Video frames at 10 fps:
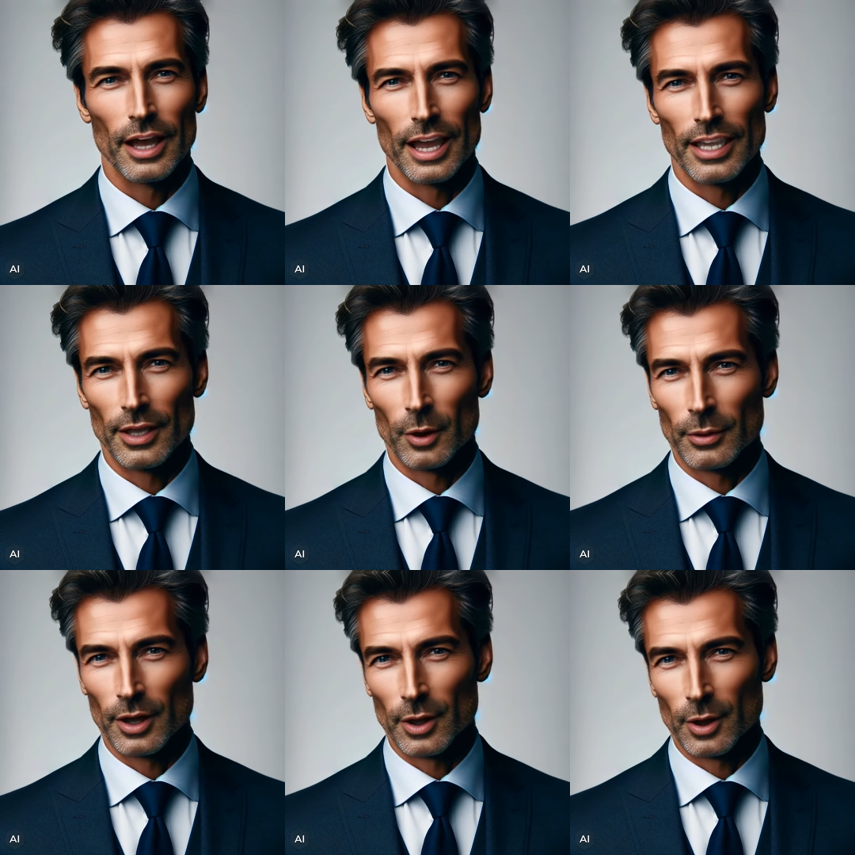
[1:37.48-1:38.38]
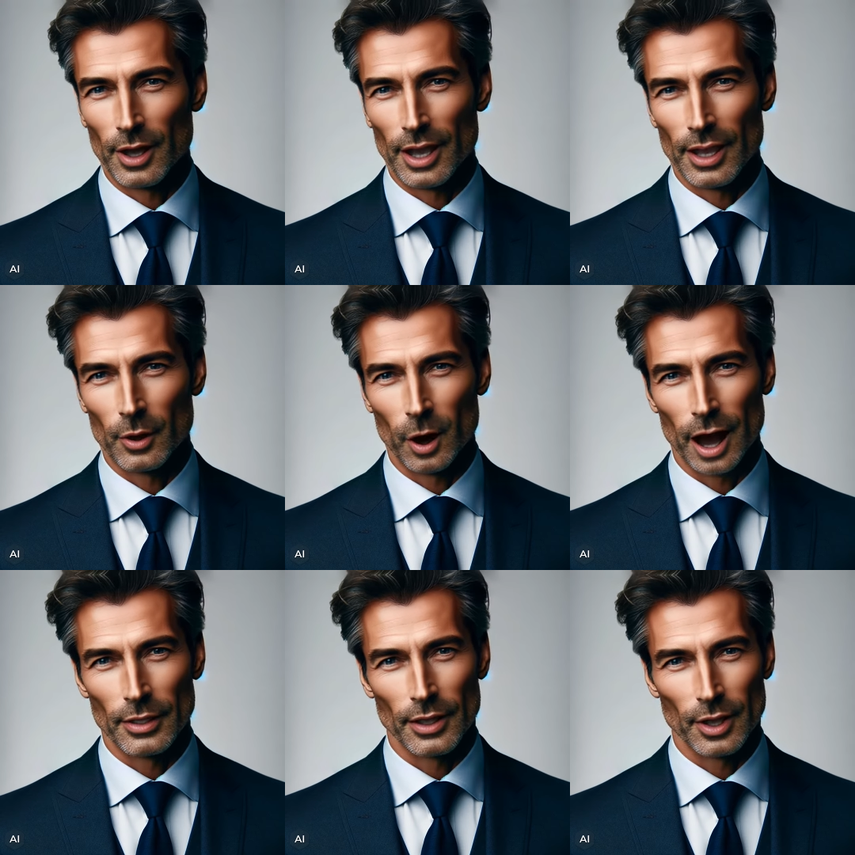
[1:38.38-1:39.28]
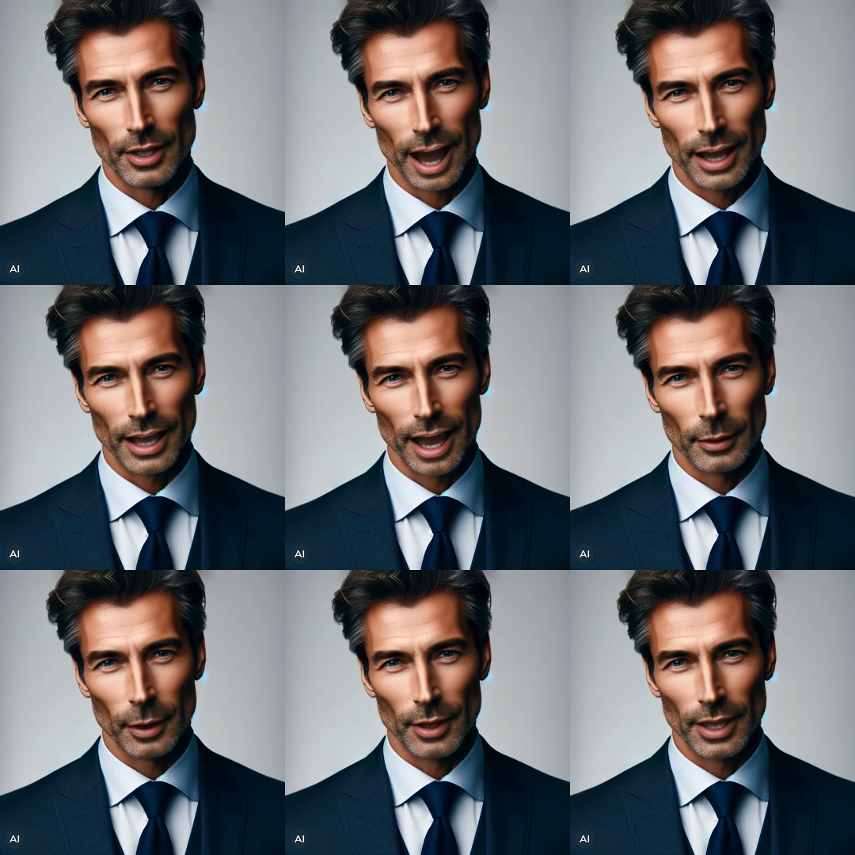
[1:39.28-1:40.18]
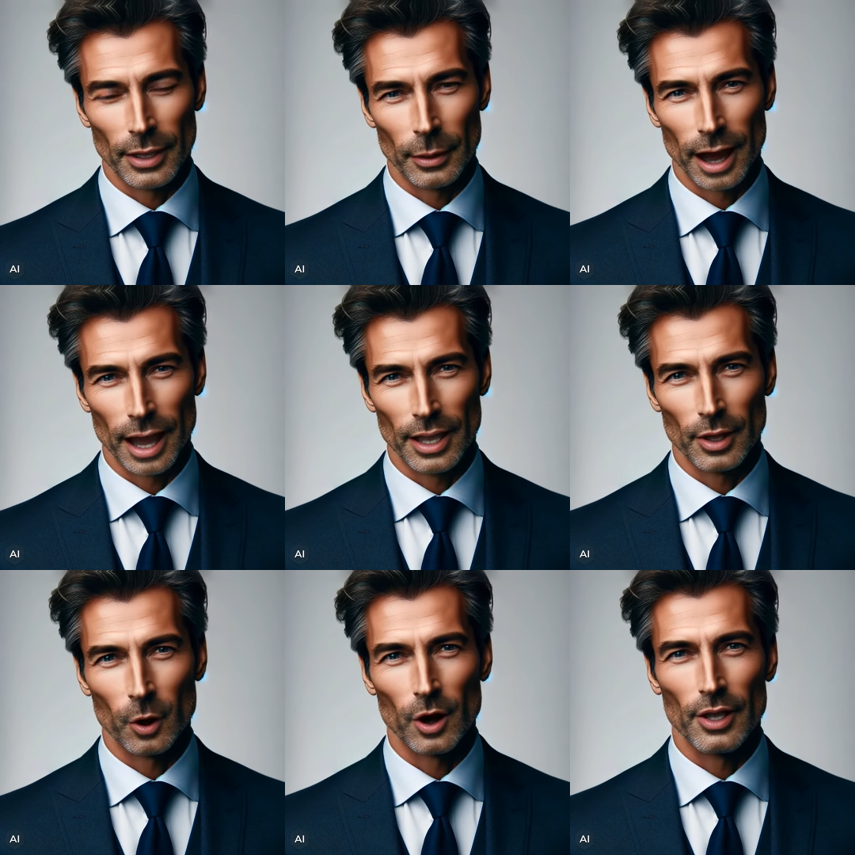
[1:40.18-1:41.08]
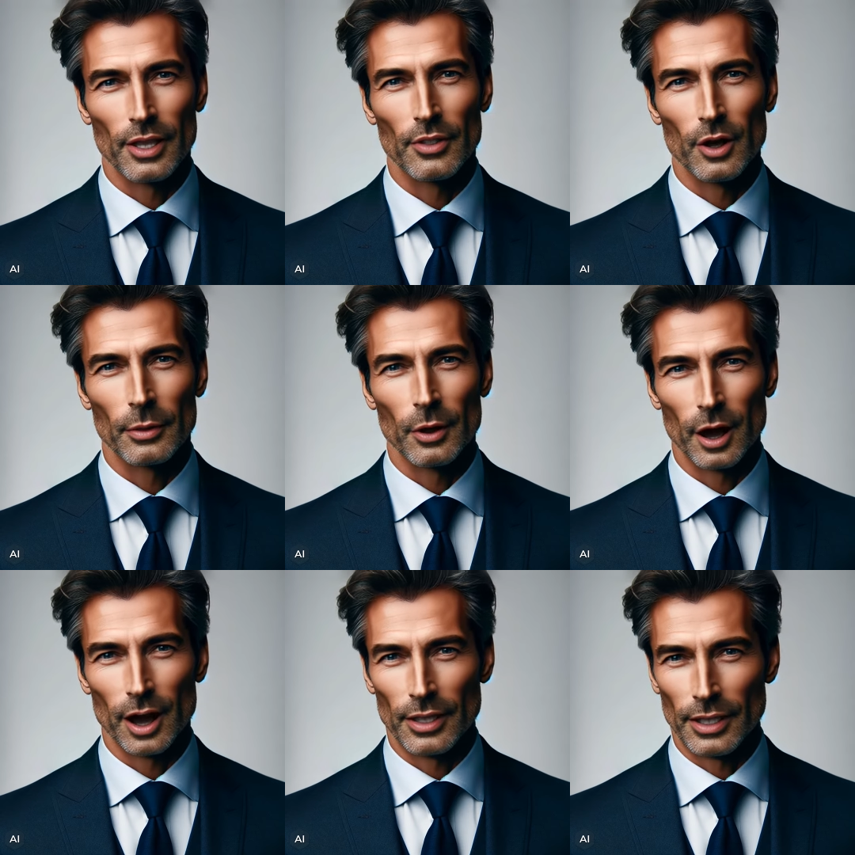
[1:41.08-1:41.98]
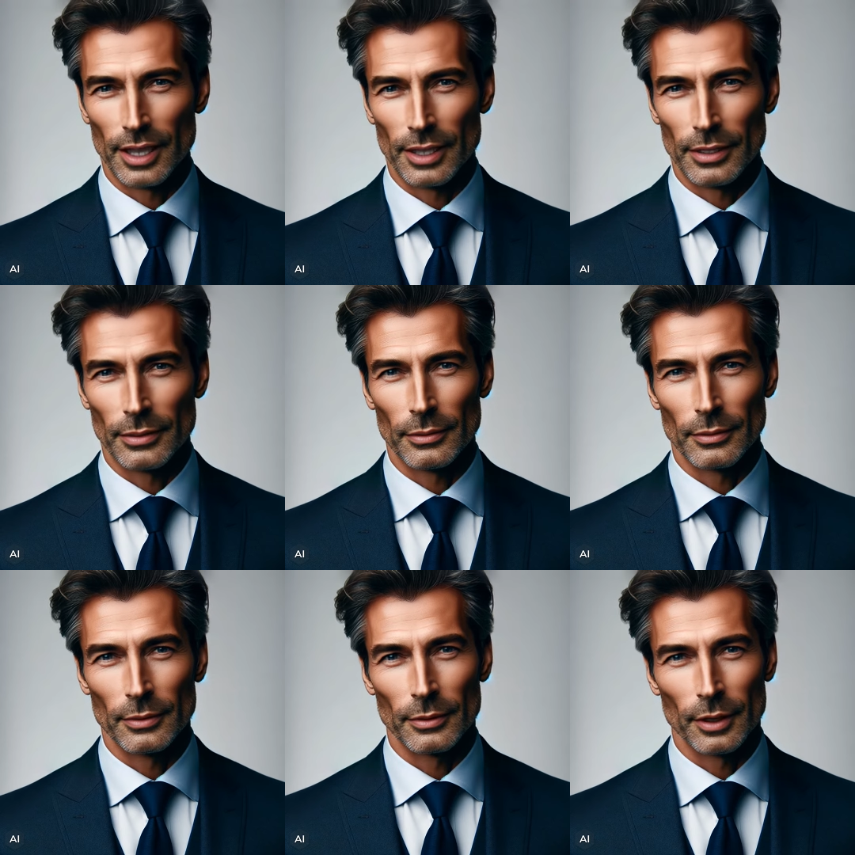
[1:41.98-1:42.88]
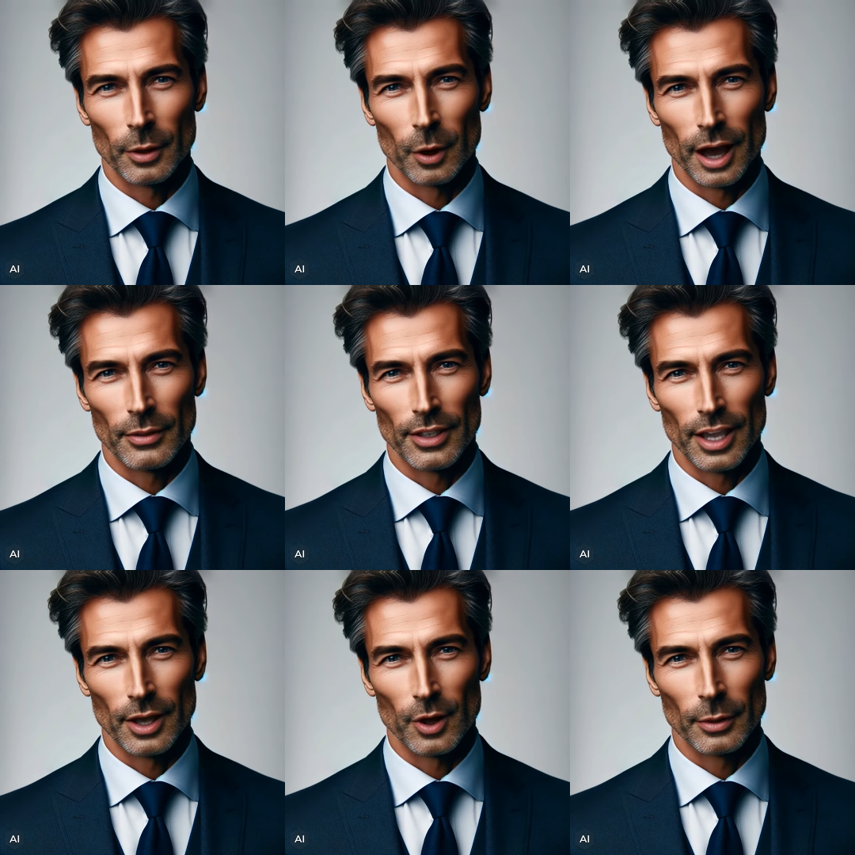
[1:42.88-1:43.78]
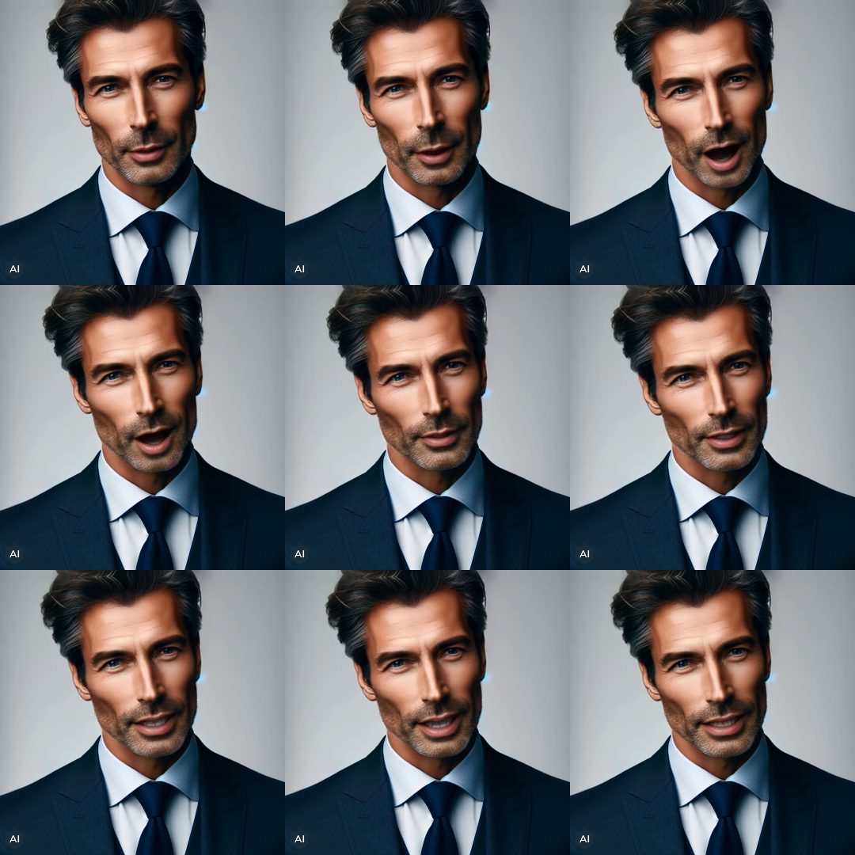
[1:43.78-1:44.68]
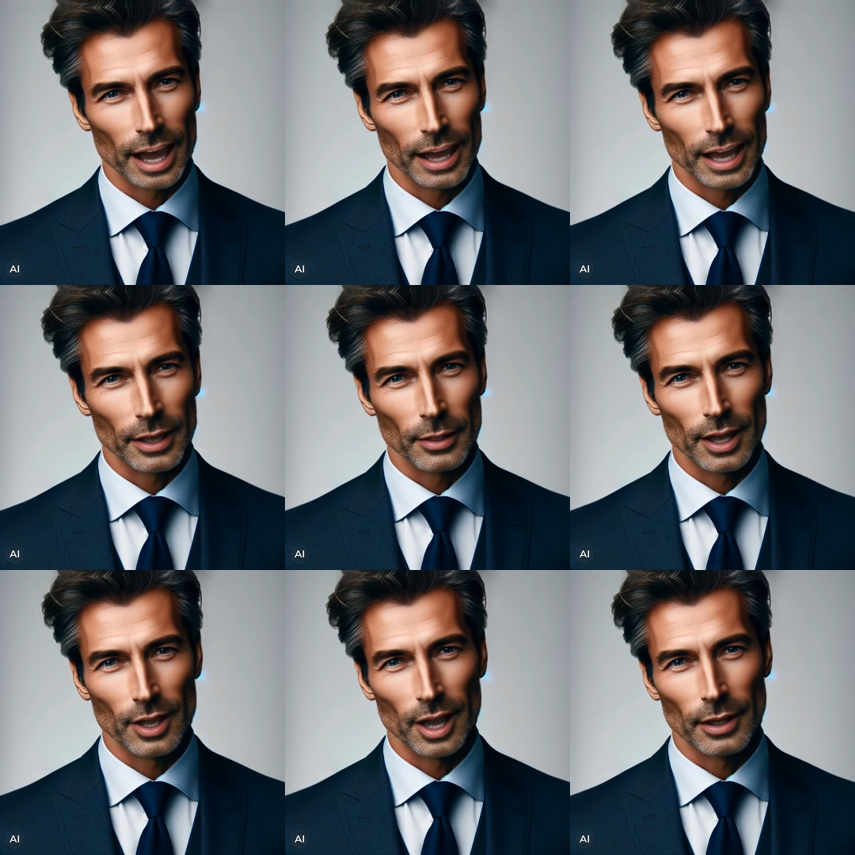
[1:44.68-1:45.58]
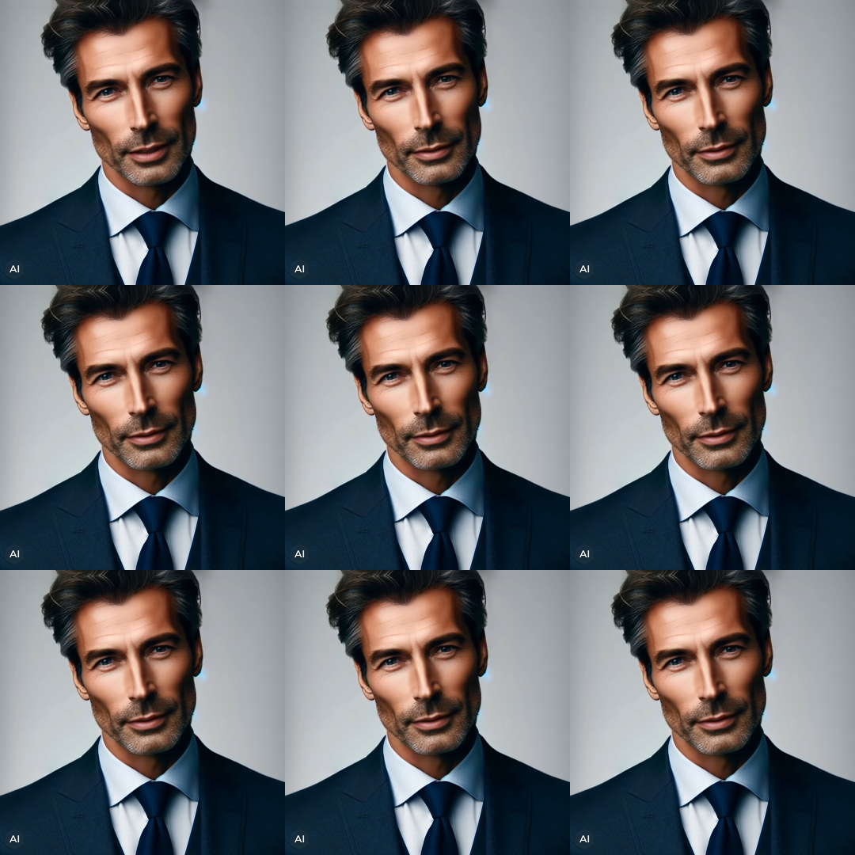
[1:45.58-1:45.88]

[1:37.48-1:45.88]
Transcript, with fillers: It is a revolution in the way of understanding and participating in the world of cryptocurrencies. We invite you to be part of this exciting adventure.